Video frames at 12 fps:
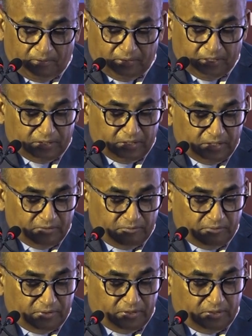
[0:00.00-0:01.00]
that they have
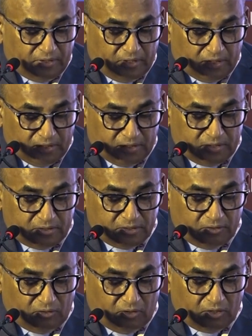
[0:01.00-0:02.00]
earned
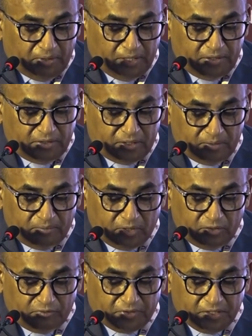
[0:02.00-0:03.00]
or by the number
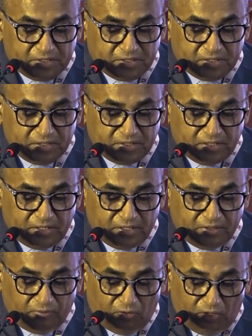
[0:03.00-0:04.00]
of cases that
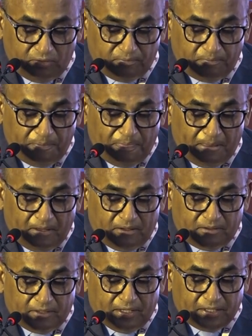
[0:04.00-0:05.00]
they won.
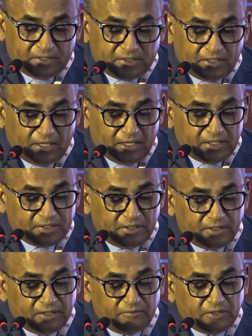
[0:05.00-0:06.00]
The legacy lies
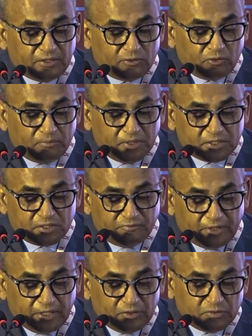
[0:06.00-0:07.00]
in leaving a robust
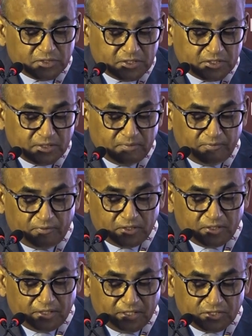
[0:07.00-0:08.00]
value system for
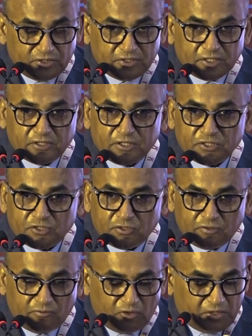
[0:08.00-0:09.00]
the next generation
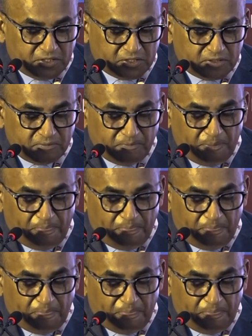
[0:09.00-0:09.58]
of lawyers.